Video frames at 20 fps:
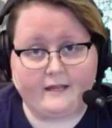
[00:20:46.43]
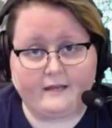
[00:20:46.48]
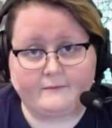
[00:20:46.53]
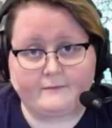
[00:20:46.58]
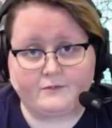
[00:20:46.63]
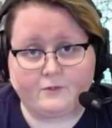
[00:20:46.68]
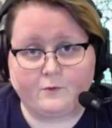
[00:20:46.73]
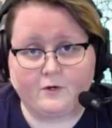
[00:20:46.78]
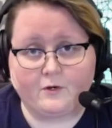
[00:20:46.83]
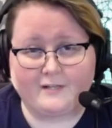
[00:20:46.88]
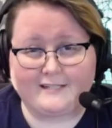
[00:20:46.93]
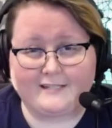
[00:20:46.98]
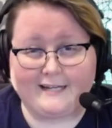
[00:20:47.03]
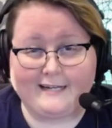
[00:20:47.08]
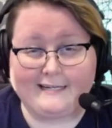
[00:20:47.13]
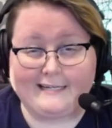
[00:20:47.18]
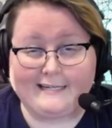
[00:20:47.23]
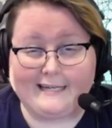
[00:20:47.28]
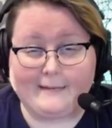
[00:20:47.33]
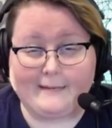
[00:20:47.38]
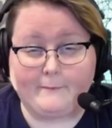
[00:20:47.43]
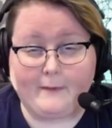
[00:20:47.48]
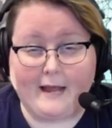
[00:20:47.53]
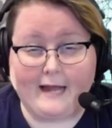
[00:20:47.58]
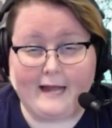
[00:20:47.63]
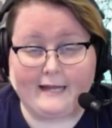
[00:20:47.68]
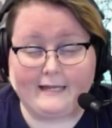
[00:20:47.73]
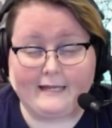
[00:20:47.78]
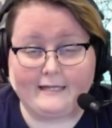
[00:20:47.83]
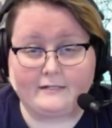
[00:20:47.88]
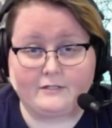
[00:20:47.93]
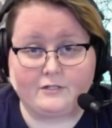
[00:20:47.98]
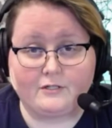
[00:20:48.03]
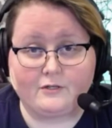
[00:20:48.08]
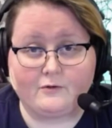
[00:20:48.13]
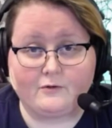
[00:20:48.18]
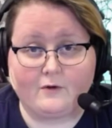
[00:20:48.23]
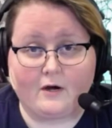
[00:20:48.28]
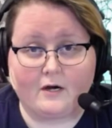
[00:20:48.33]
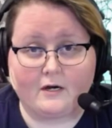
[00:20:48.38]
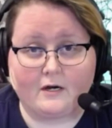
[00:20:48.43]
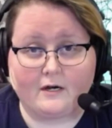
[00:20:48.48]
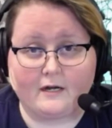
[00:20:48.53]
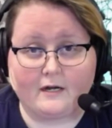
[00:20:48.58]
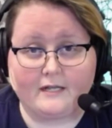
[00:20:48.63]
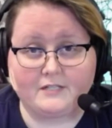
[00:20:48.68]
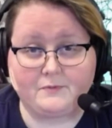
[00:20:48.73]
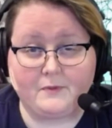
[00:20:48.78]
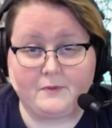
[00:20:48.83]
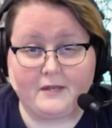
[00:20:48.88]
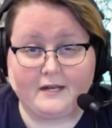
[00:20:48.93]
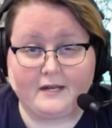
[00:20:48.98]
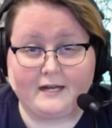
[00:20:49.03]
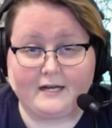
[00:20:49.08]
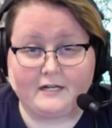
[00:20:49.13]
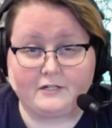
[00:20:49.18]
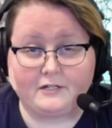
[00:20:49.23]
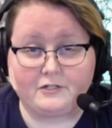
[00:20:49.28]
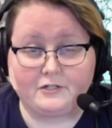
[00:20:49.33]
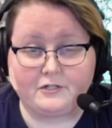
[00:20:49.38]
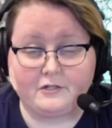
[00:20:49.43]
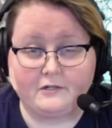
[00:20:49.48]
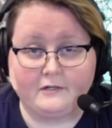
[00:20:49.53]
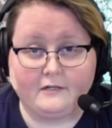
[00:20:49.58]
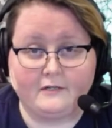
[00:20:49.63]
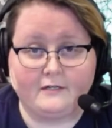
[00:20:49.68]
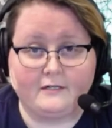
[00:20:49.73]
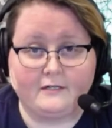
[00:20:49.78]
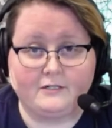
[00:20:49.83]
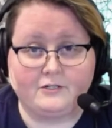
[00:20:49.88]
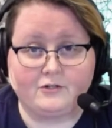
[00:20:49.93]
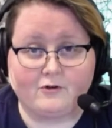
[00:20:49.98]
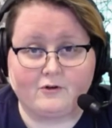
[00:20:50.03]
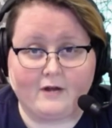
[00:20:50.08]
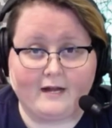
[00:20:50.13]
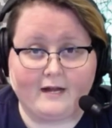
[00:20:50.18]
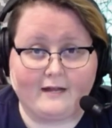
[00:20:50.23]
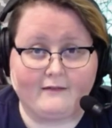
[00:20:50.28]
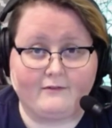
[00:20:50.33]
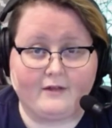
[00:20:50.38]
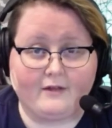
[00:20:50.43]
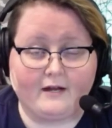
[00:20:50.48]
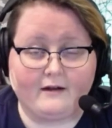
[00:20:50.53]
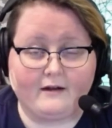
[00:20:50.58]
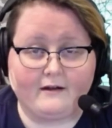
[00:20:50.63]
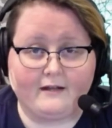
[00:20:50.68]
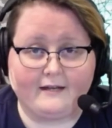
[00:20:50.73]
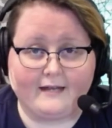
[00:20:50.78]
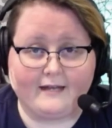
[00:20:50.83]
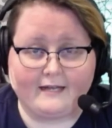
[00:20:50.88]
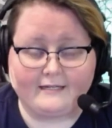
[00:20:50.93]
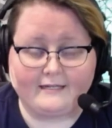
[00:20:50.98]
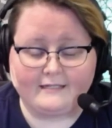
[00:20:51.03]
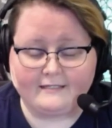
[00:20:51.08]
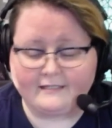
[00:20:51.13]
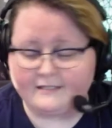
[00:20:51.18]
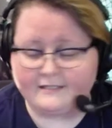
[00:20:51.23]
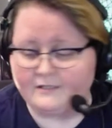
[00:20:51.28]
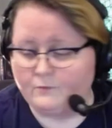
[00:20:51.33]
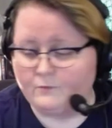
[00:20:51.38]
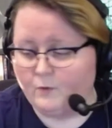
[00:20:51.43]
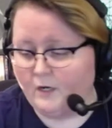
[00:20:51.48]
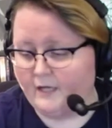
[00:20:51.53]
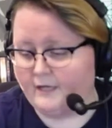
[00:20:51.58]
So we're excited to get back into our espionage trek there in 1961.